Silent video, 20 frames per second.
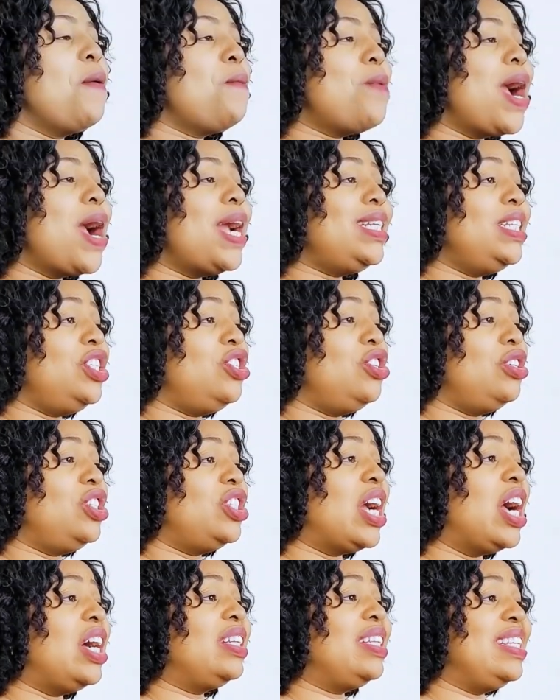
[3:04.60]
why did your
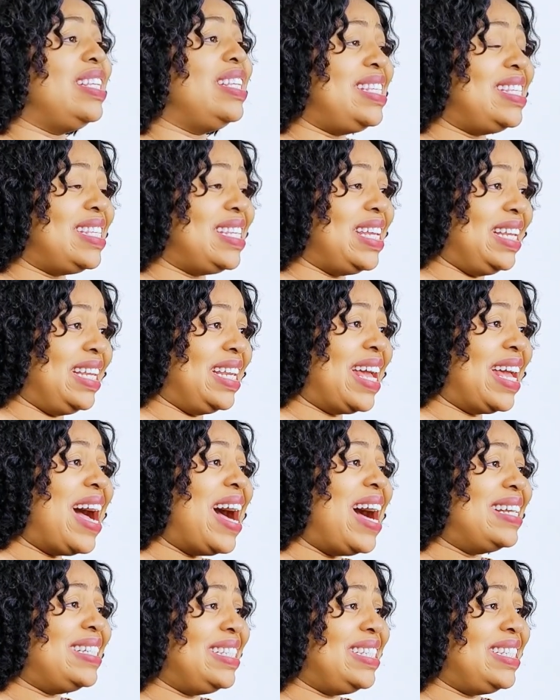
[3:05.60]
child listen
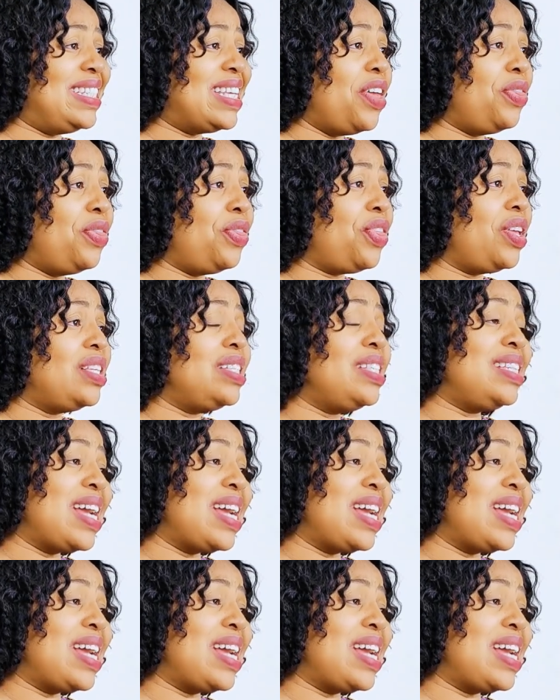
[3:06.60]
at the 10th